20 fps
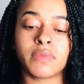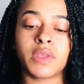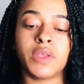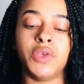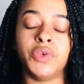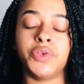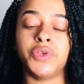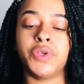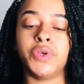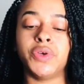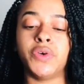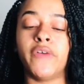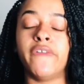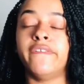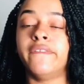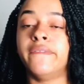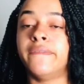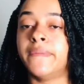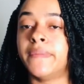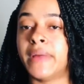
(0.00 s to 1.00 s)
I do
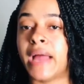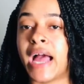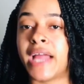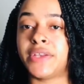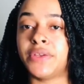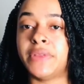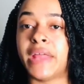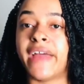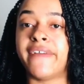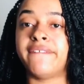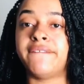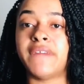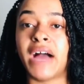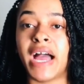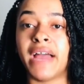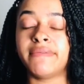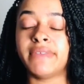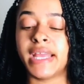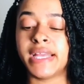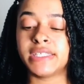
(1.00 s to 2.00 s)
that
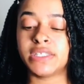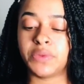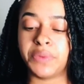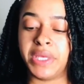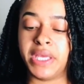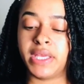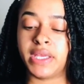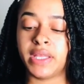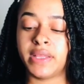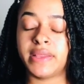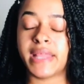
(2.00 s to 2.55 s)
5 days a week.